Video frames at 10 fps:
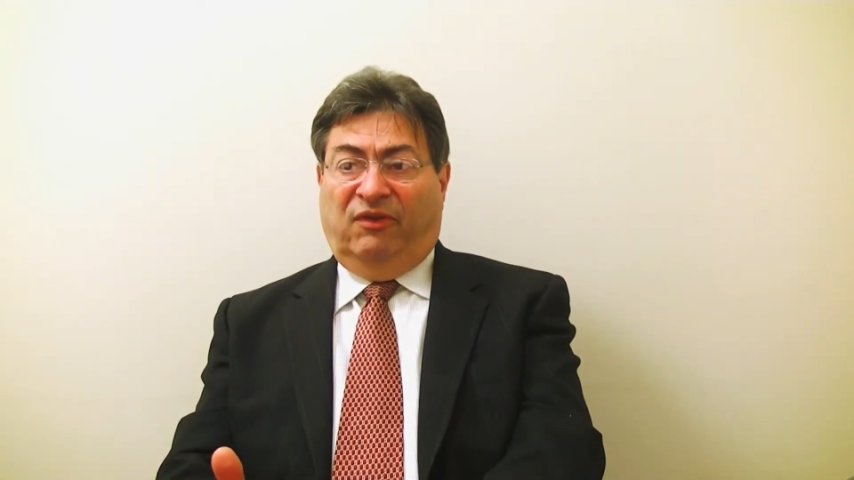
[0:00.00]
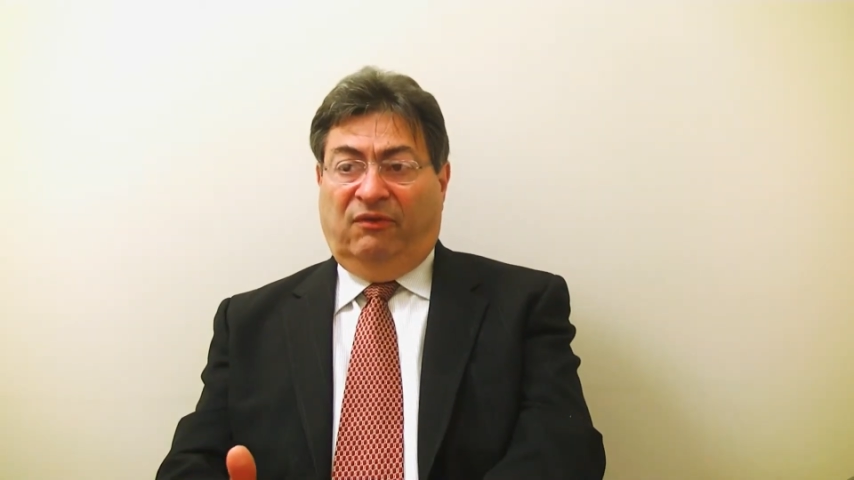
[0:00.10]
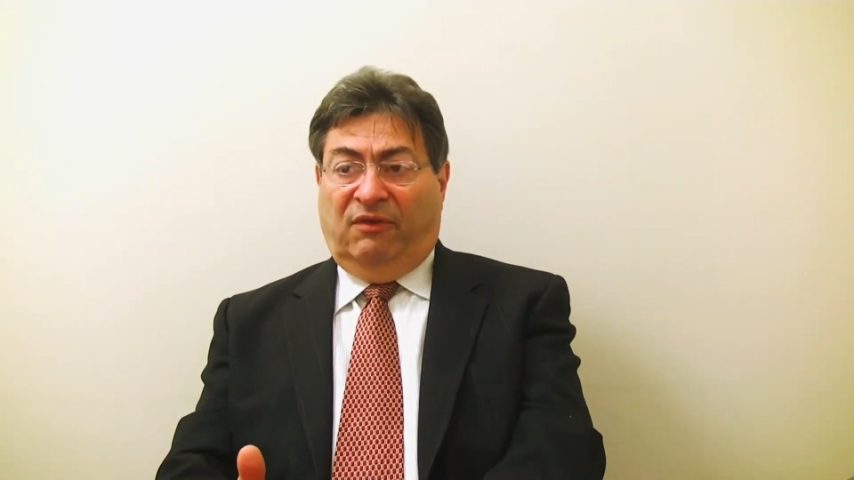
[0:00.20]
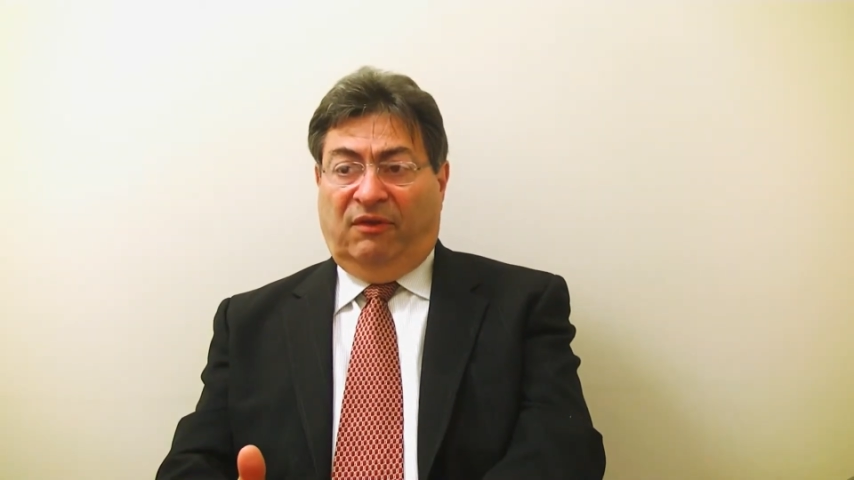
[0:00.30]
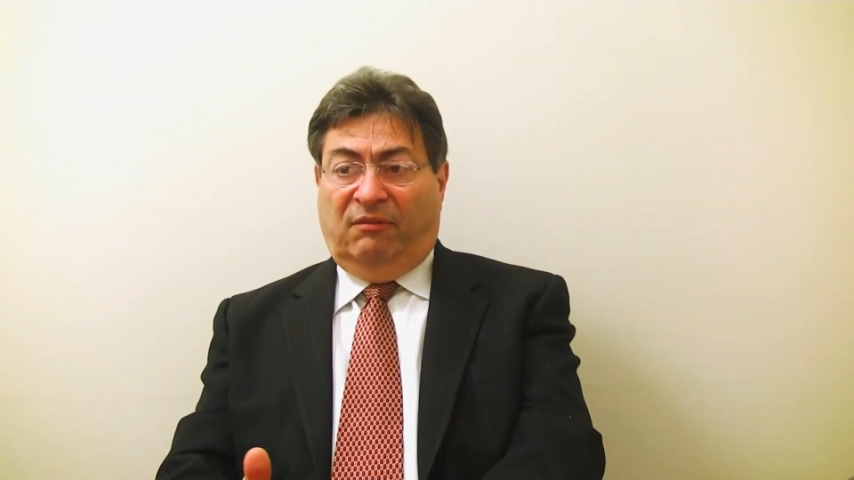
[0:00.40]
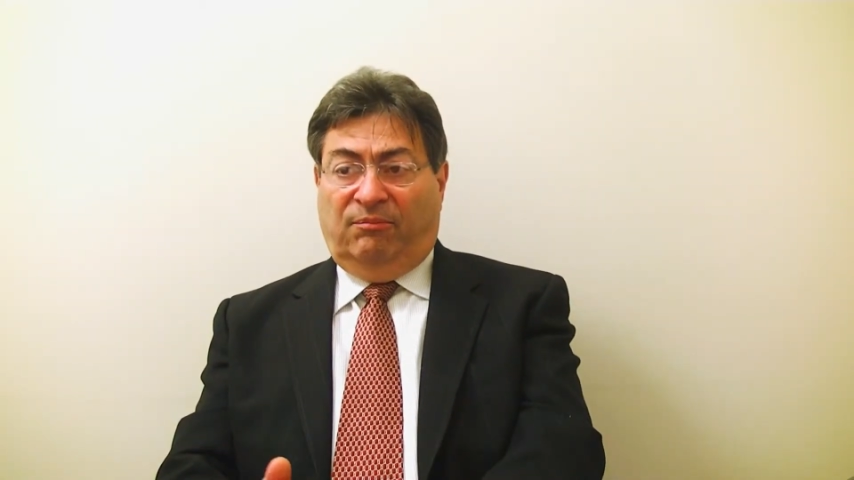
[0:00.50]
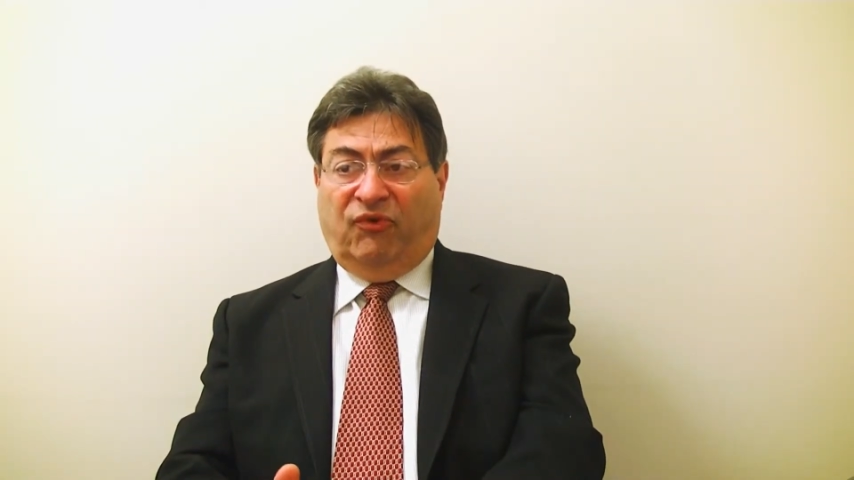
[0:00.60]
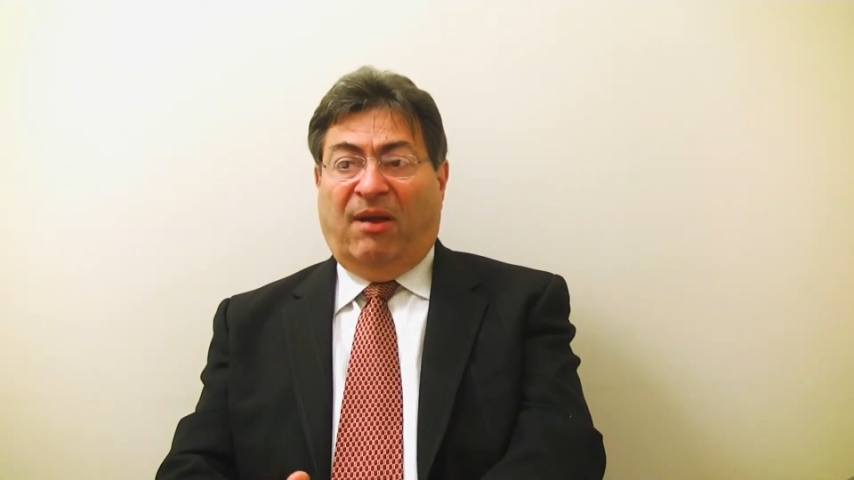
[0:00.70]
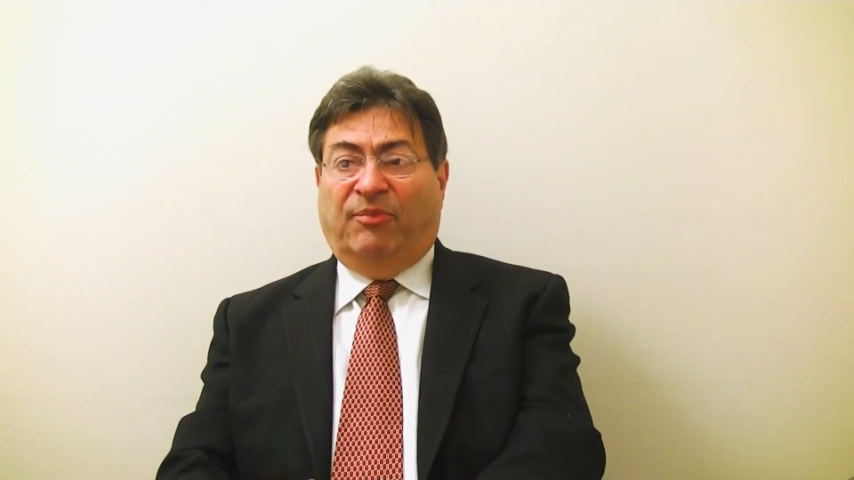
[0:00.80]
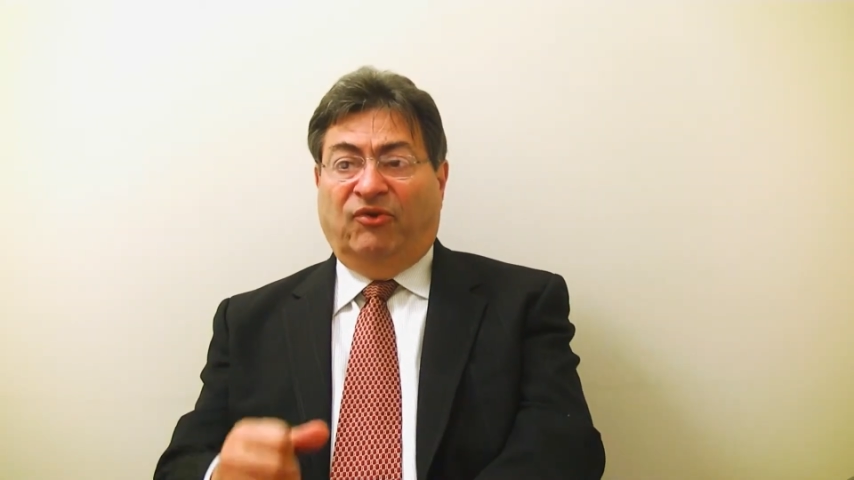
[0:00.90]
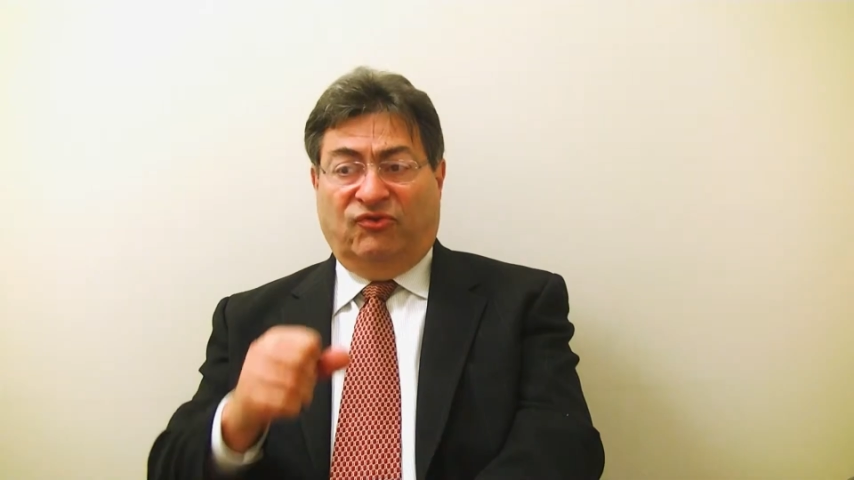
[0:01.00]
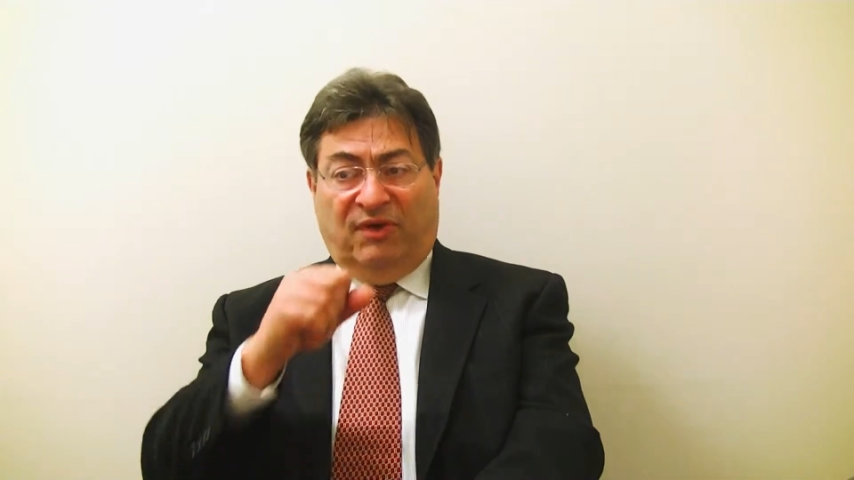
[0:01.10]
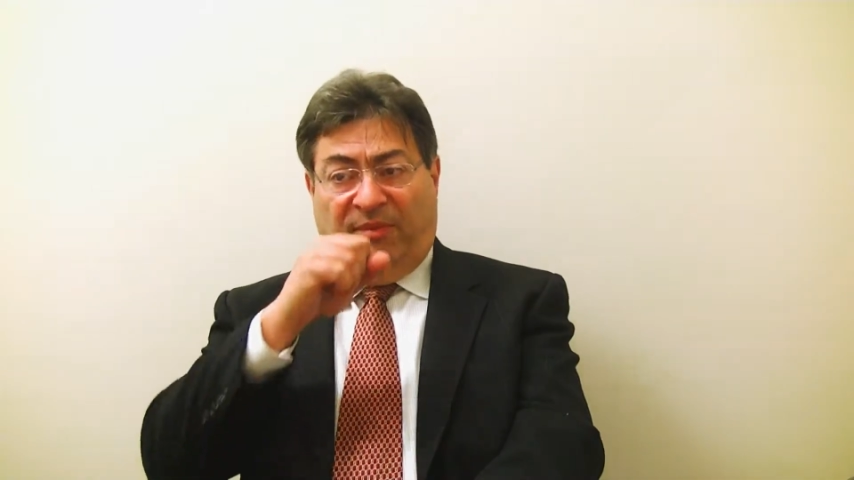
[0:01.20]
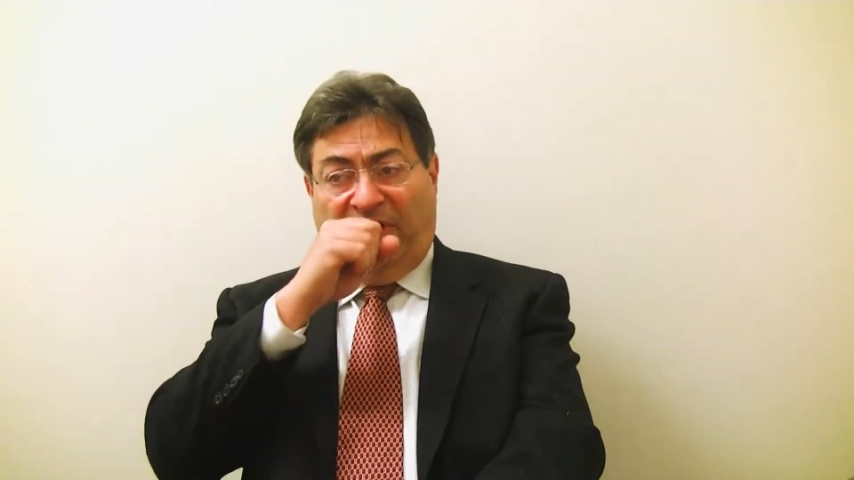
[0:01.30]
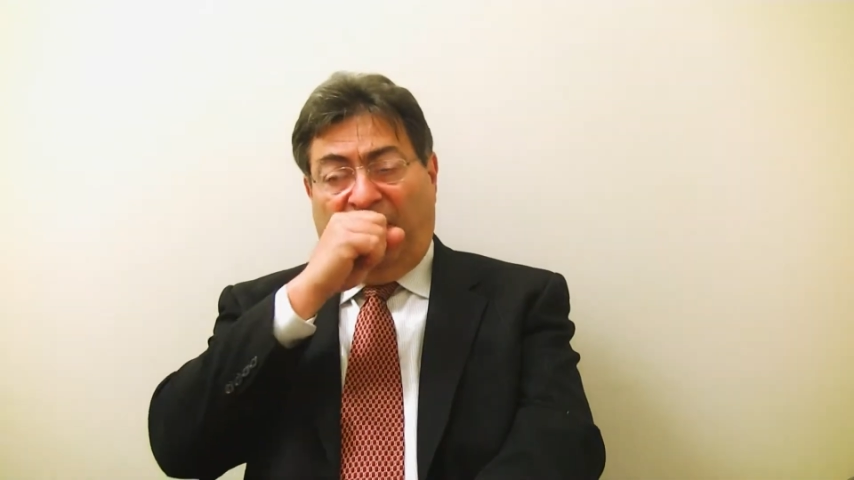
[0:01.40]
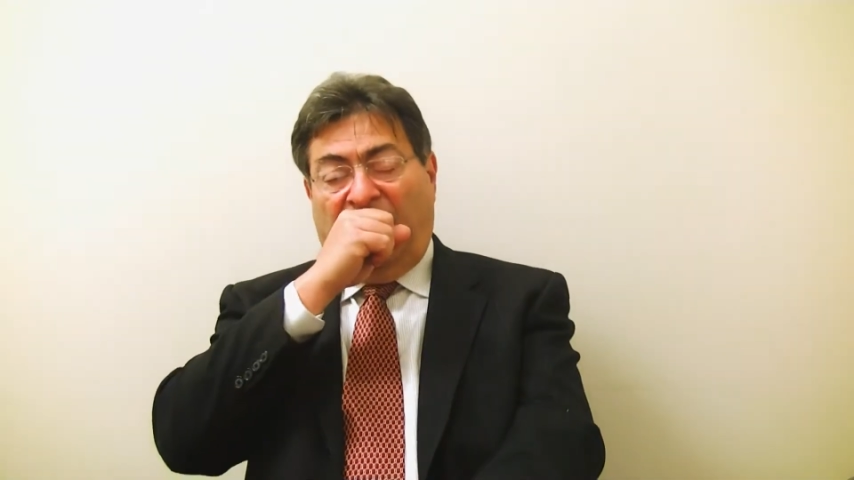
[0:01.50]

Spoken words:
under the proper treatment.